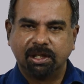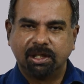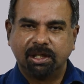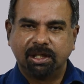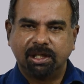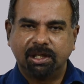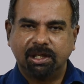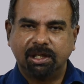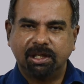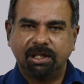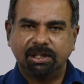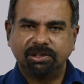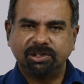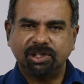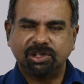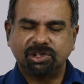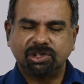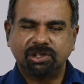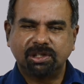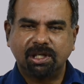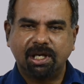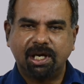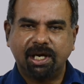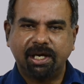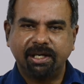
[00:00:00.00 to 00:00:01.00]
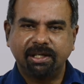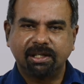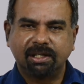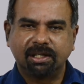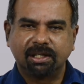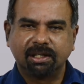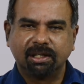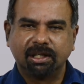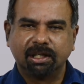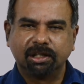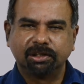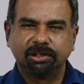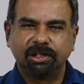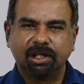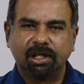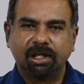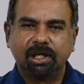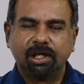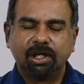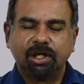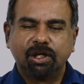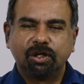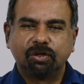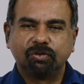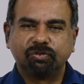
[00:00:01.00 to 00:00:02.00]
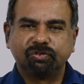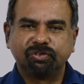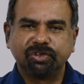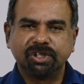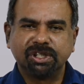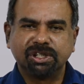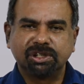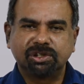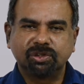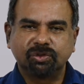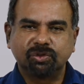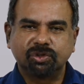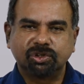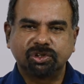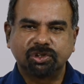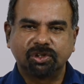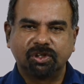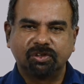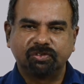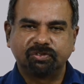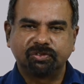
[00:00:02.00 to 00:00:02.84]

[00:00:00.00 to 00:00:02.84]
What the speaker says: Just like the windows of